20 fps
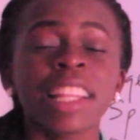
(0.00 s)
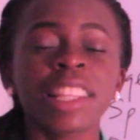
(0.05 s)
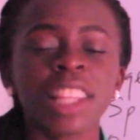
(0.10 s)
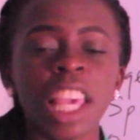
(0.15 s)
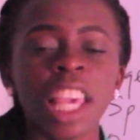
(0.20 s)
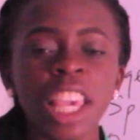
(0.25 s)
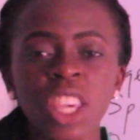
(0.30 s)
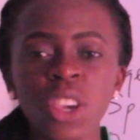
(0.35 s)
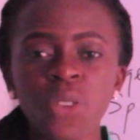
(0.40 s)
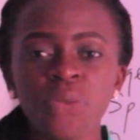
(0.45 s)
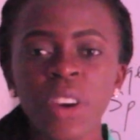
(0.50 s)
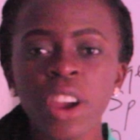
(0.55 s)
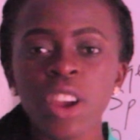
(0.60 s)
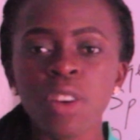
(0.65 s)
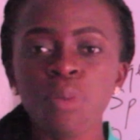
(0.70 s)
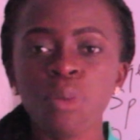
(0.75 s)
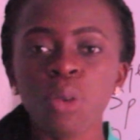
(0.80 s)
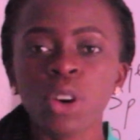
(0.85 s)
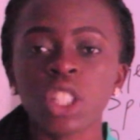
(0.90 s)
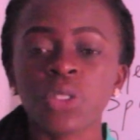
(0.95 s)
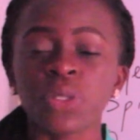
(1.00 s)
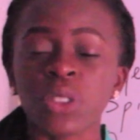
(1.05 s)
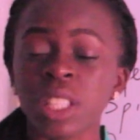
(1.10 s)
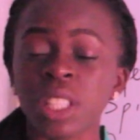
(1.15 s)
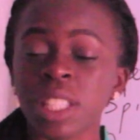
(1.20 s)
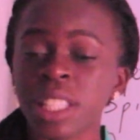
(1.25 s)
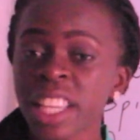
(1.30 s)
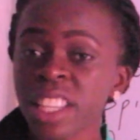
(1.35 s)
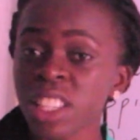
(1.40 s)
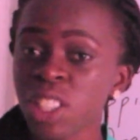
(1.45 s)
Thank you very much for
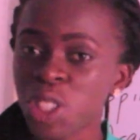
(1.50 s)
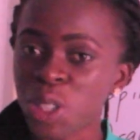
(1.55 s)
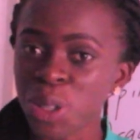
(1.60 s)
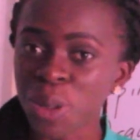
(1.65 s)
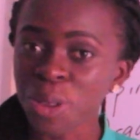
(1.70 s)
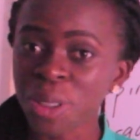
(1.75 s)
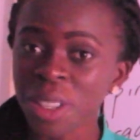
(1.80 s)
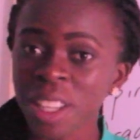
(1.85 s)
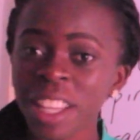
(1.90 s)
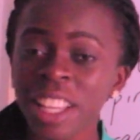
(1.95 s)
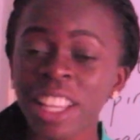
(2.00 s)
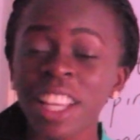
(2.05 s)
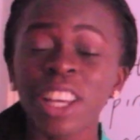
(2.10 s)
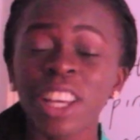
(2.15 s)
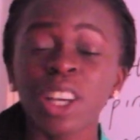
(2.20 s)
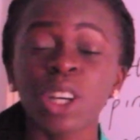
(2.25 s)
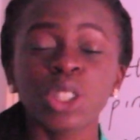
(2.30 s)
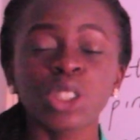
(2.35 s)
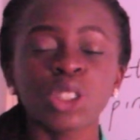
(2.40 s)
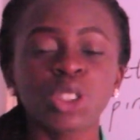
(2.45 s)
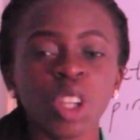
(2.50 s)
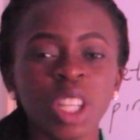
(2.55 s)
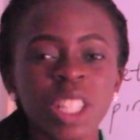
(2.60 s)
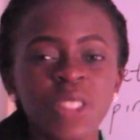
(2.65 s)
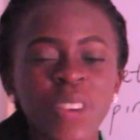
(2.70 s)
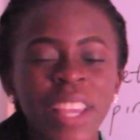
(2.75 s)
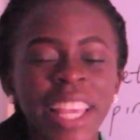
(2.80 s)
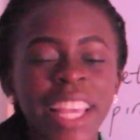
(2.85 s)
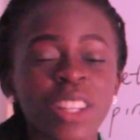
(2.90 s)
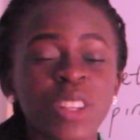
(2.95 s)
staying tuned. Don't
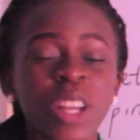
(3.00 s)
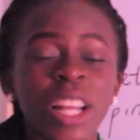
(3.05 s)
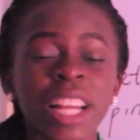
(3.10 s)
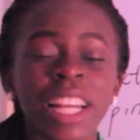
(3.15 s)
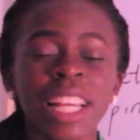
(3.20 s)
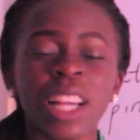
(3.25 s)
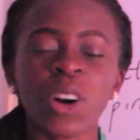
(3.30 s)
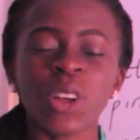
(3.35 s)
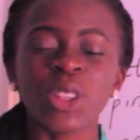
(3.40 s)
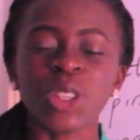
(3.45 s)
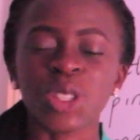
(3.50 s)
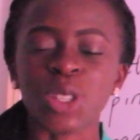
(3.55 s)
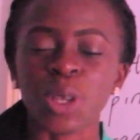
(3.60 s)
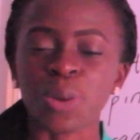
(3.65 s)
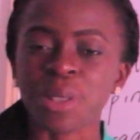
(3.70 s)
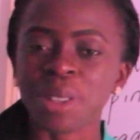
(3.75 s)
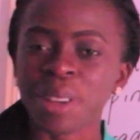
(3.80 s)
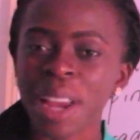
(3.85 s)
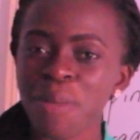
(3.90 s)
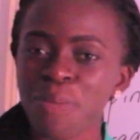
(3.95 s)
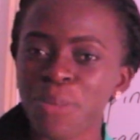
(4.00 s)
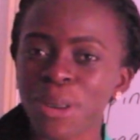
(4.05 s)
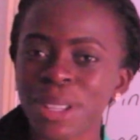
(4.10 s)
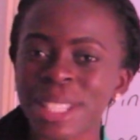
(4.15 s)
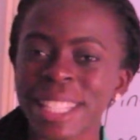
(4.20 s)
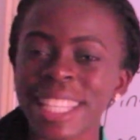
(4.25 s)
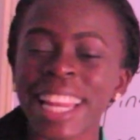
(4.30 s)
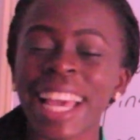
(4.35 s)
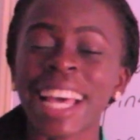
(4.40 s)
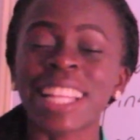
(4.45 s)
forget to click on the subscribe
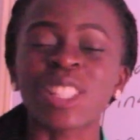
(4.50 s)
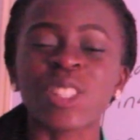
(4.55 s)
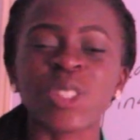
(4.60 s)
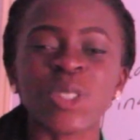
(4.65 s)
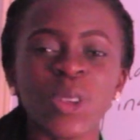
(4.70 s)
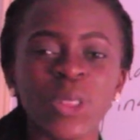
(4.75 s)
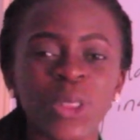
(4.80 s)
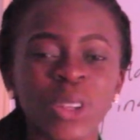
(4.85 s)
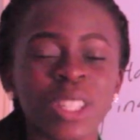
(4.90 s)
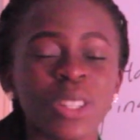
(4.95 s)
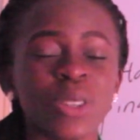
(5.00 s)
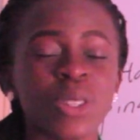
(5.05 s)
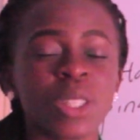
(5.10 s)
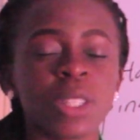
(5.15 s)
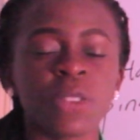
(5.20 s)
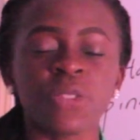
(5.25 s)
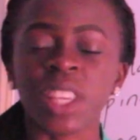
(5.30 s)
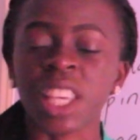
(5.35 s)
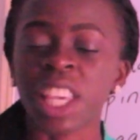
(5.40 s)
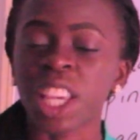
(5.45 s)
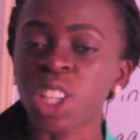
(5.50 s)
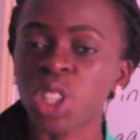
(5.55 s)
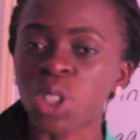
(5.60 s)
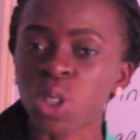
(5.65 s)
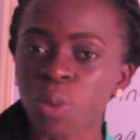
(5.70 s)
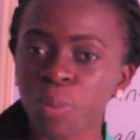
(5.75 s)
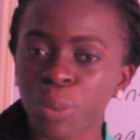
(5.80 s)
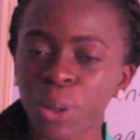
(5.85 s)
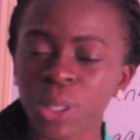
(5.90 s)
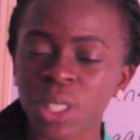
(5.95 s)
button and turn on the
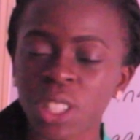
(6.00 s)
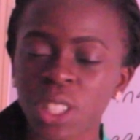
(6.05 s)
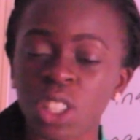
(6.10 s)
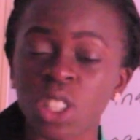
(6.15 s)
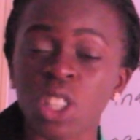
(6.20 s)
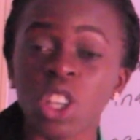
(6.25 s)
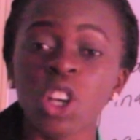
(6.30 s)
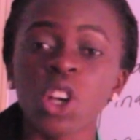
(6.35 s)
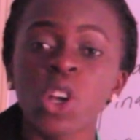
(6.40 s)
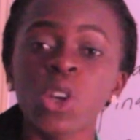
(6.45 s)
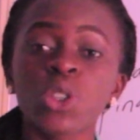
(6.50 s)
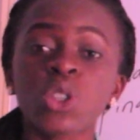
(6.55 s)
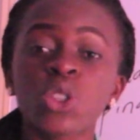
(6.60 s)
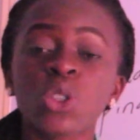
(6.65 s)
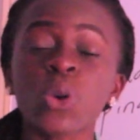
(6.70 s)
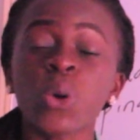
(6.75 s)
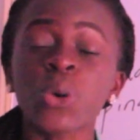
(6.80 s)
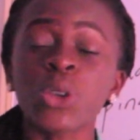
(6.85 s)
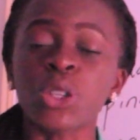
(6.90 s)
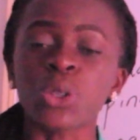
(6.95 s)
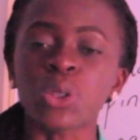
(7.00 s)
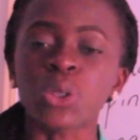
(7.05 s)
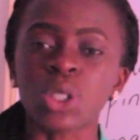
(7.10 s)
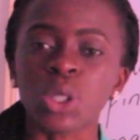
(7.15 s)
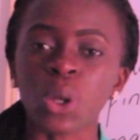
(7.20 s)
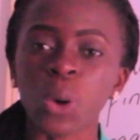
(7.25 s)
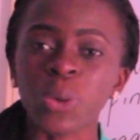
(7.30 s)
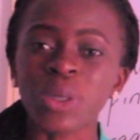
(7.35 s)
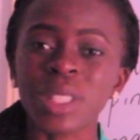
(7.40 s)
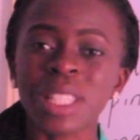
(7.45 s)
notification button so you
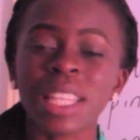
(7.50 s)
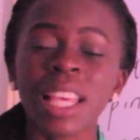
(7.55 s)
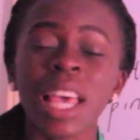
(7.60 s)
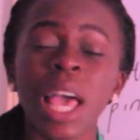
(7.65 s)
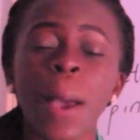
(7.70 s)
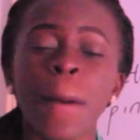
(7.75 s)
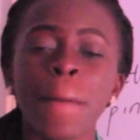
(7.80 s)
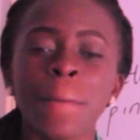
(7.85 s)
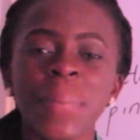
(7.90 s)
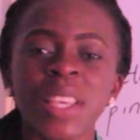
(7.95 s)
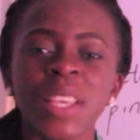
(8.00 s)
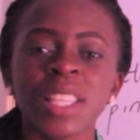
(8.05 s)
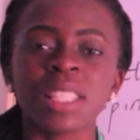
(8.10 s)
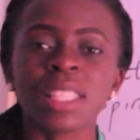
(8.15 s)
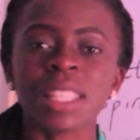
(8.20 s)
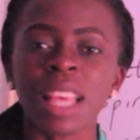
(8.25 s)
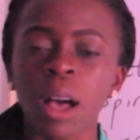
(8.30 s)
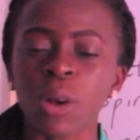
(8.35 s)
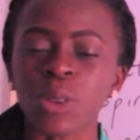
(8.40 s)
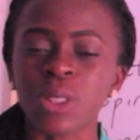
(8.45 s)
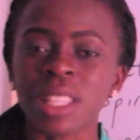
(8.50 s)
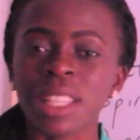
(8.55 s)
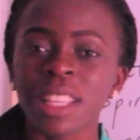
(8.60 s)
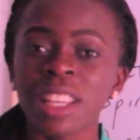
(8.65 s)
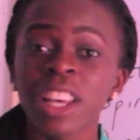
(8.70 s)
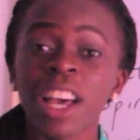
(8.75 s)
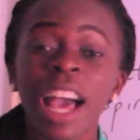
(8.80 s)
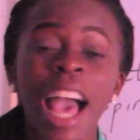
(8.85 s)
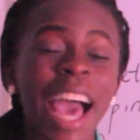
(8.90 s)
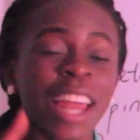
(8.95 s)
don't miss out.
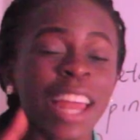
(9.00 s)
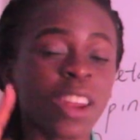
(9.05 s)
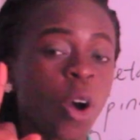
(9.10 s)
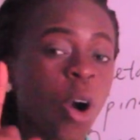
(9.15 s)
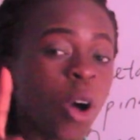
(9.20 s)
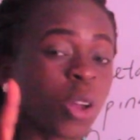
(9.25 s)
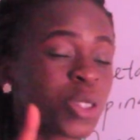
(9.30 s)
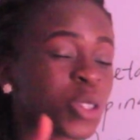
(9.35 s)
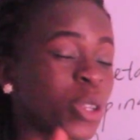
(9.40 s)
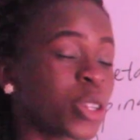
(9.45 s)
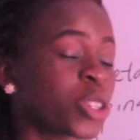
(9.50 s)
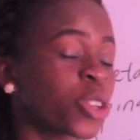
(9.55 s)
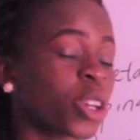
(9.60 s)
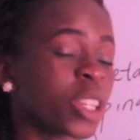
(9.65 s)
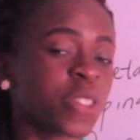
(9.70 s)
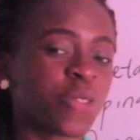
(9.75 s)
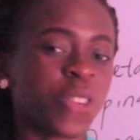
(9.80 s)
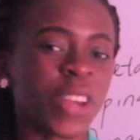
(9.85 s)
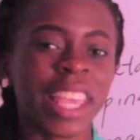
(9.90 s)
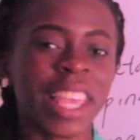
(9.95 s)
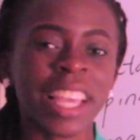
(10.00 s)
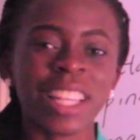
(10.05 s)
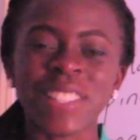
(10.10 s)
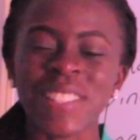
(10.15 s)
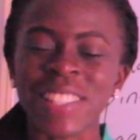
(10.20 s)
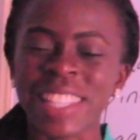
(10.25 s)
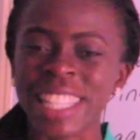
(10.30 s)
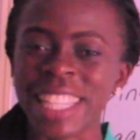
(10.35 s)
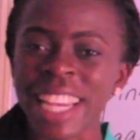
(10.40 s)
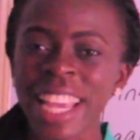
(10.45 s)
And also don't forget
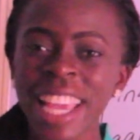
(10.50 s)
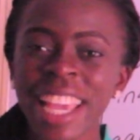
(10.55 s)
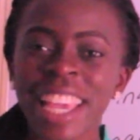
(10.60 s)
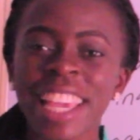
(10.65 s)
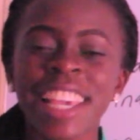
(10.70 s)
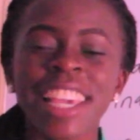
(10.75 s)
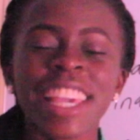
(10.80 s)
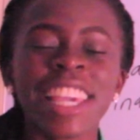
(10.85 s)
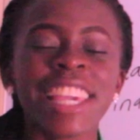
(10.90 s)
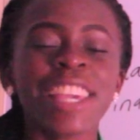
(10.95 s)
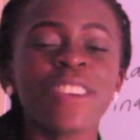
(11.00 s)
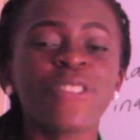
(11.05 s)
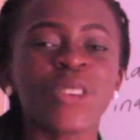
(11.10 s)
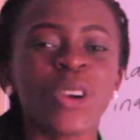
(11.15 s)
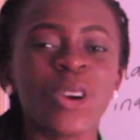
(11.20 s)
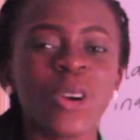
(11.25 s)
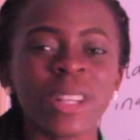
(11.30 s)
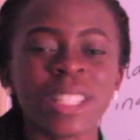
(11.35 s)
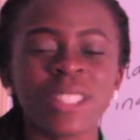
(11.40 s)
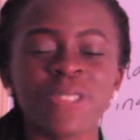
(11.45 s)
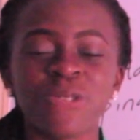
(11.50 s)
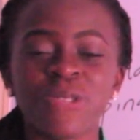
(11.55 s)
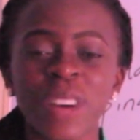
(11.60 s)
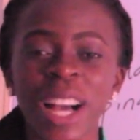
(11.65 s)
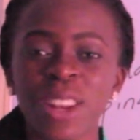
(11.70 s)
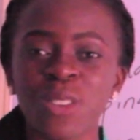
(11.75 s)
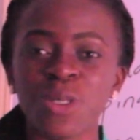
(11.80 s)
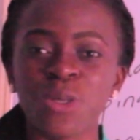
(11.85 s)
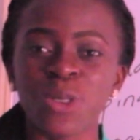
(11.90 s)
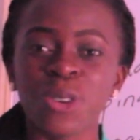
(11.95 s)
to share if you got
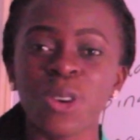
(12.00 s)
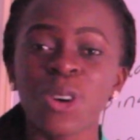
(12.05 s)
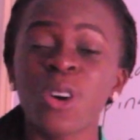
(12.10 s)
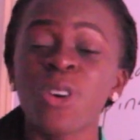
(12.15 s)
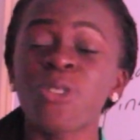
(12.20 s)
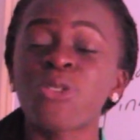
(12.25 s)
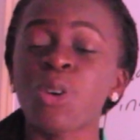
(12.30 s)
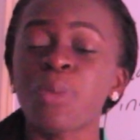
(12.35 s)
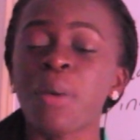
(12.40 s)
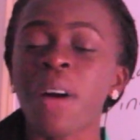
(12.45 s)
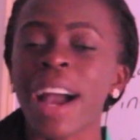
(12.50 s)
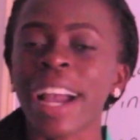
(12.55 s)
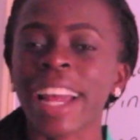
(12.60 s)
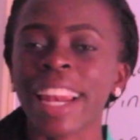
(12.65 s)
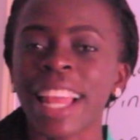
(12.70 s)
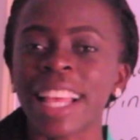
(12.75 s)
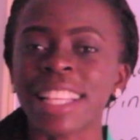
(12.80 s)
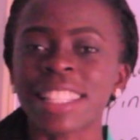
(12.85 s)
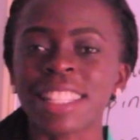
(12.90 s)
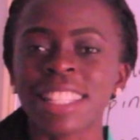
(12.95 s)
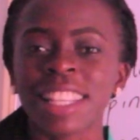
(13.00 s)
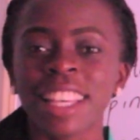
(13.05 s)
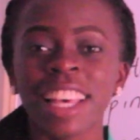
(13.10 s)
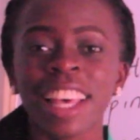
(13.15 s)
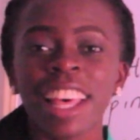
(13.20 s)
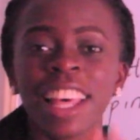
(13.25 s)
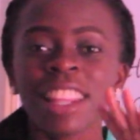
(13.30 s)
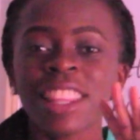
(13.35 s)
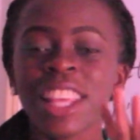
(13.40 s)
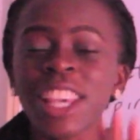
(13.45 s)
value from our class.
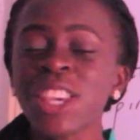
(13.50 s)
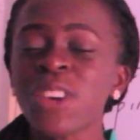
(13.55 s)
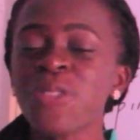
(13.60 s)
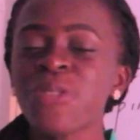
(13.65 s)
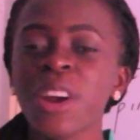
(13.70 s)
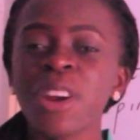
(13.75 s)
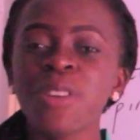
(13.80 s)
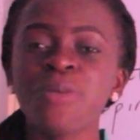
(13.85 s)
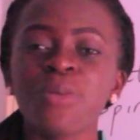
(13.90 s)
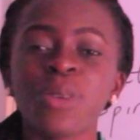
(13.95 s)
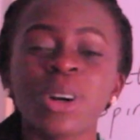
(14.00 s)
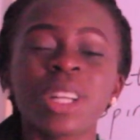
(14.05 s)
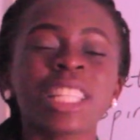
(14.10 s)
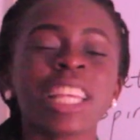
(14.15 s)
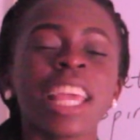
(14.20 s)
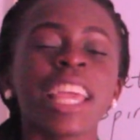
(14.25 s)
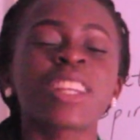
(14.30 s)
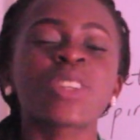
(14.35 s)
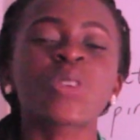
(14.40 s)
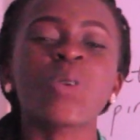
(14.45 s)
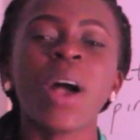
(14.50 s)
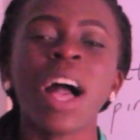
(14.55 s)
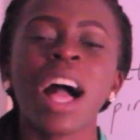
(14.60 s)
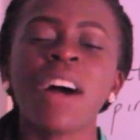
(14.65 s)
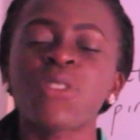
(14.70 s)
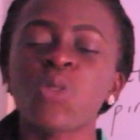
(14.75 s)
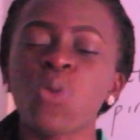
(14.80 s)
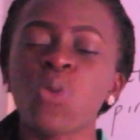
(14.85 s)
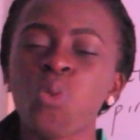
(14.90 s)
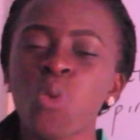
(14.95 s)
Thank you very much and do
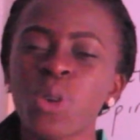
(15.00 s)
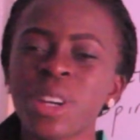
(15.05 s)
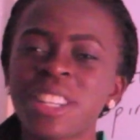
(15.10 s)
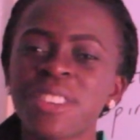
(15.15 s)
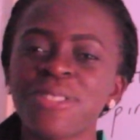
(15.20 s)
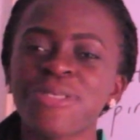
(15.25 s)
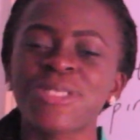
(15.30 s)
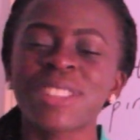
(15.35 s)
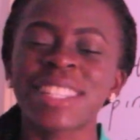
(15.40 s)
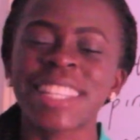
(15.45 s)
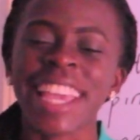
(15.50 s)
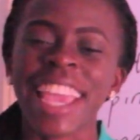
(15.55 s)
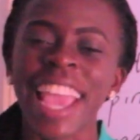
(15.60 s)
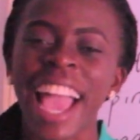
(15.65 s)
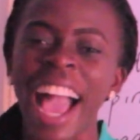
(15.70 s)
have a wonderful day